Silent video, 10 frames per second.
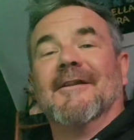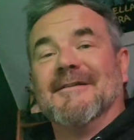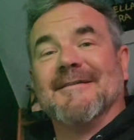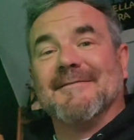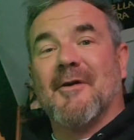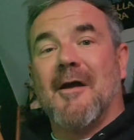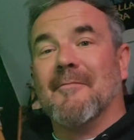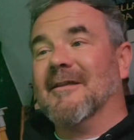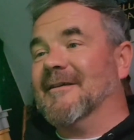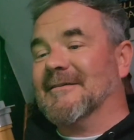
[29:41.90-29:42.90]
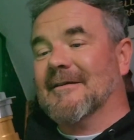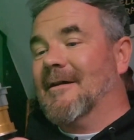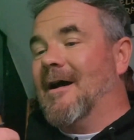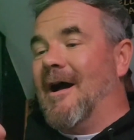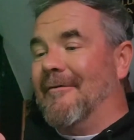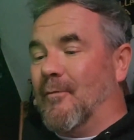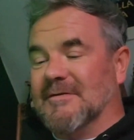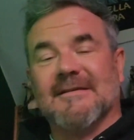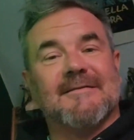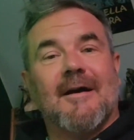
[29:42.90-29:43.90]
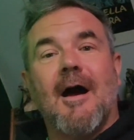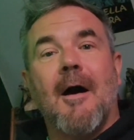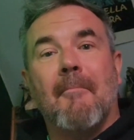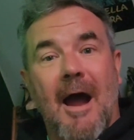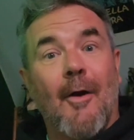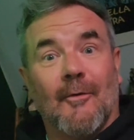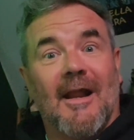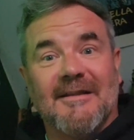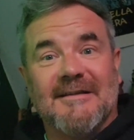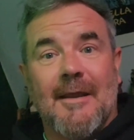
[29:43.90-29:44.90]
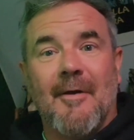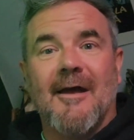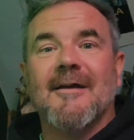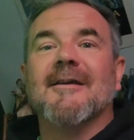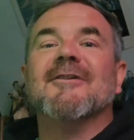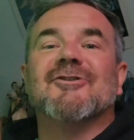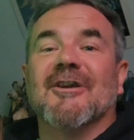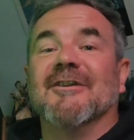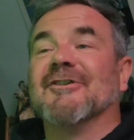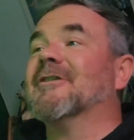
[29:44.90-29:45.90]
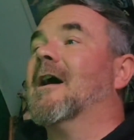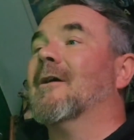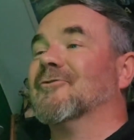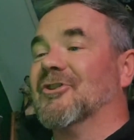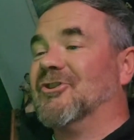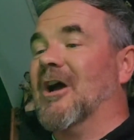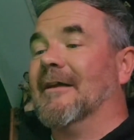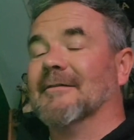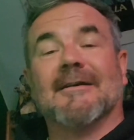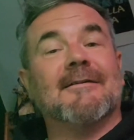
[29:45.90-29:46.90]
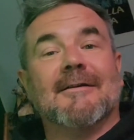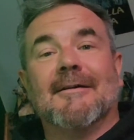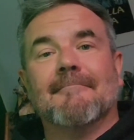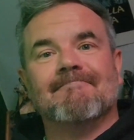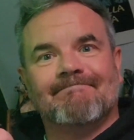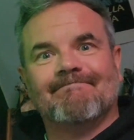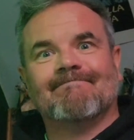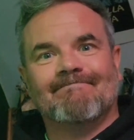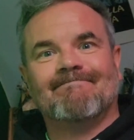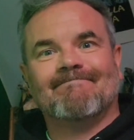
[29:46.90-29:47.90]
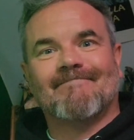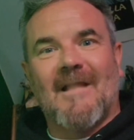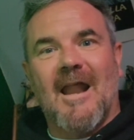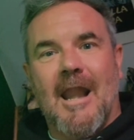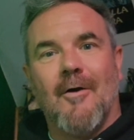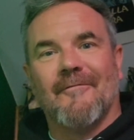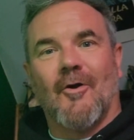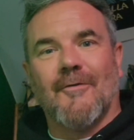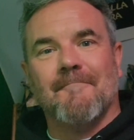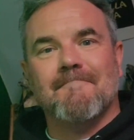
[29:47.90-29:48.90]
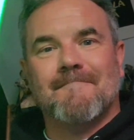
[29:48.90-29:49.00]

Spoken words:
Lisa to buy me these. I've wanted my own lightsaber since I was a child. And now I've got them.